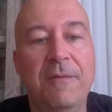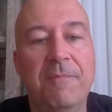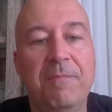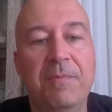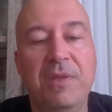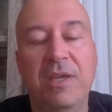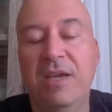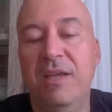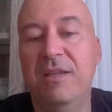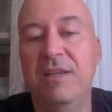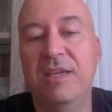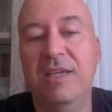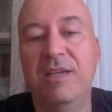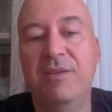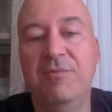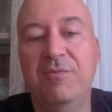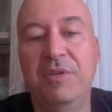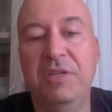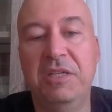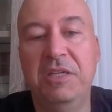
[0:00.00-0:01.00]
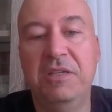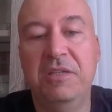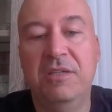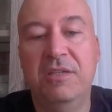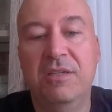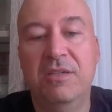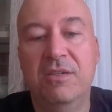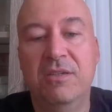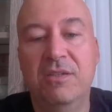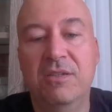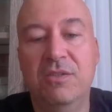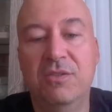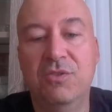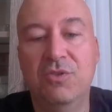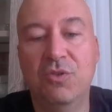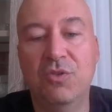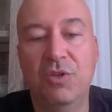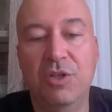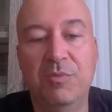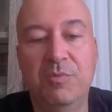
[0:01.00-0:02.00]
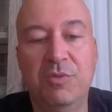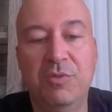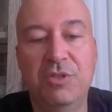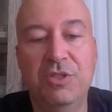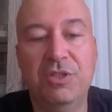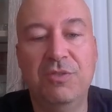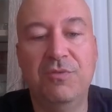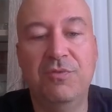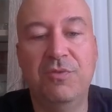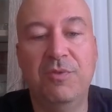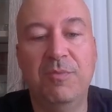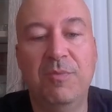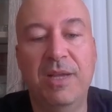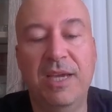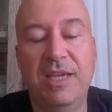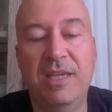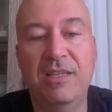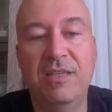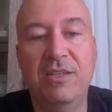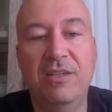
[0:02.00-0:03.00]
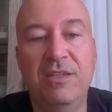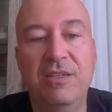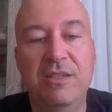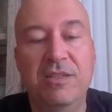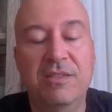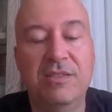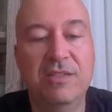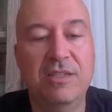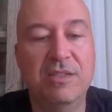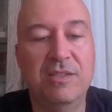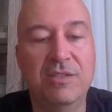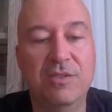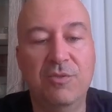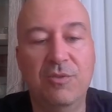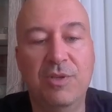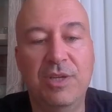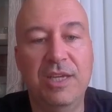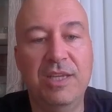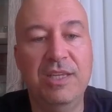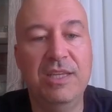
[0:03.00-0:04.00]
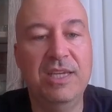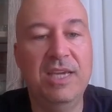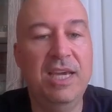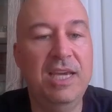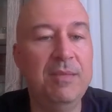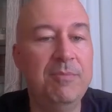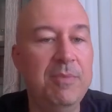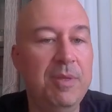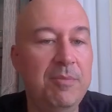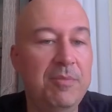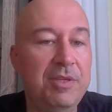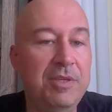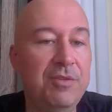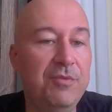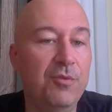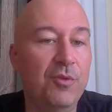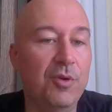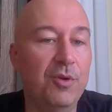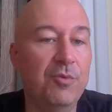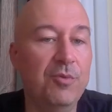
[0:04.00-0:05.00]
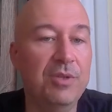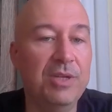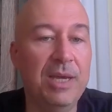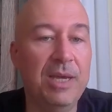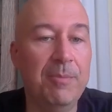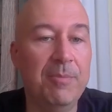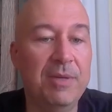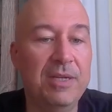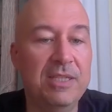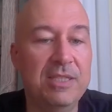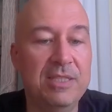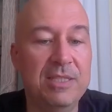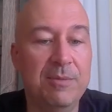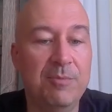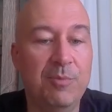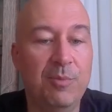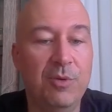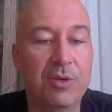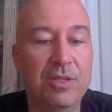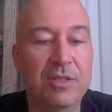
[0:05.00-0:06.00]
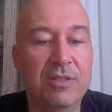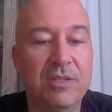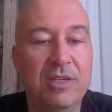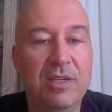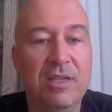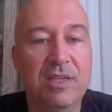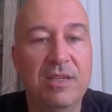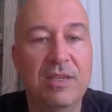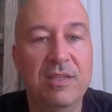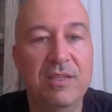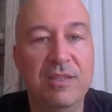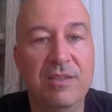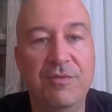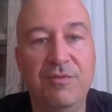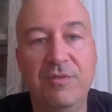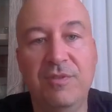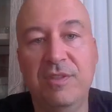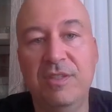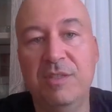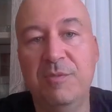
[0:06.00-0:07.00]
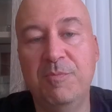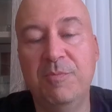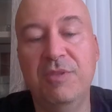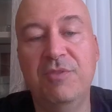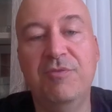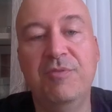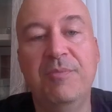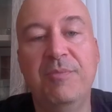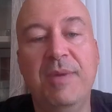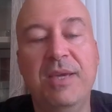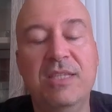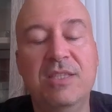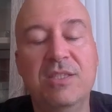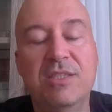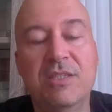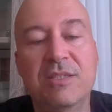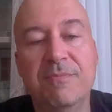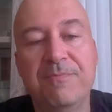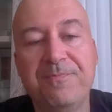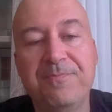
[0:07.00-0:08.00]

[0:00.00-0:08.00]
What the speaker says: And again, very solid position for black in the center. Rook a8, maybe e4 will happen at some point if this pin remains.